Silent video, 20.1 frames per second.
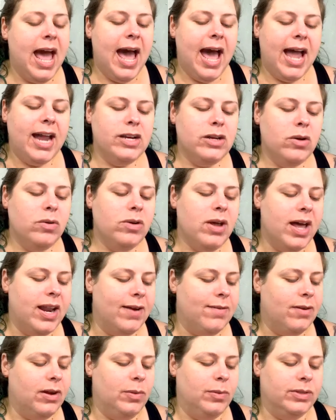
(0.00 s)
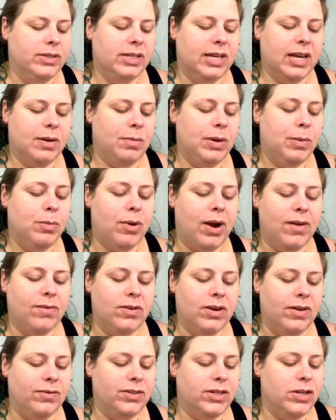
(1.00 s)
I know not everyone's going to be brave
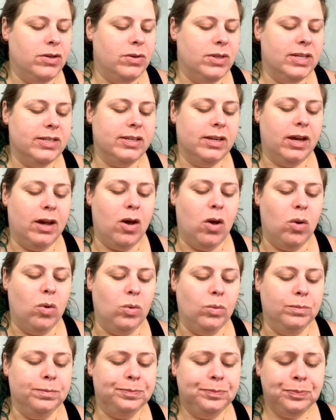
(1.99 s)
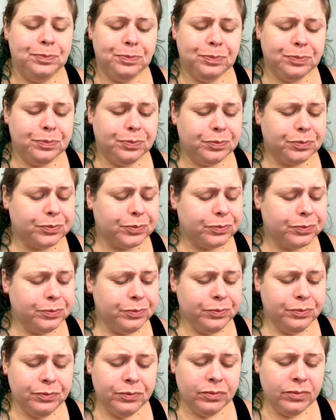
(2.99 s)
enough to do this at home,
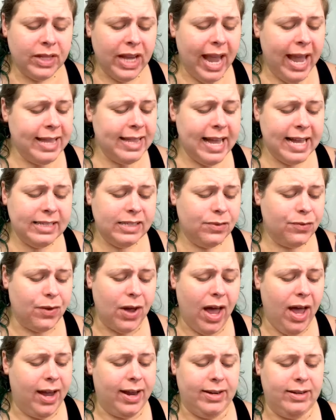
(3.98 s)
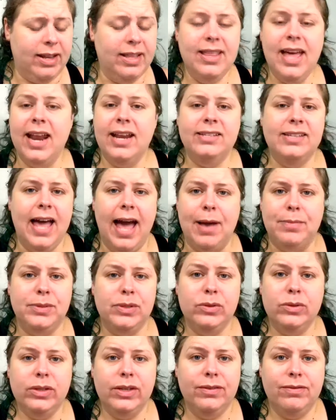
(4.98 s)
and that's fine. That is
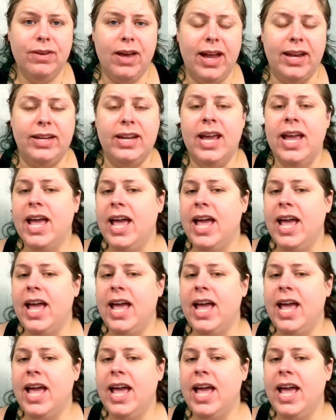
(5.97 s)
absolutely fine.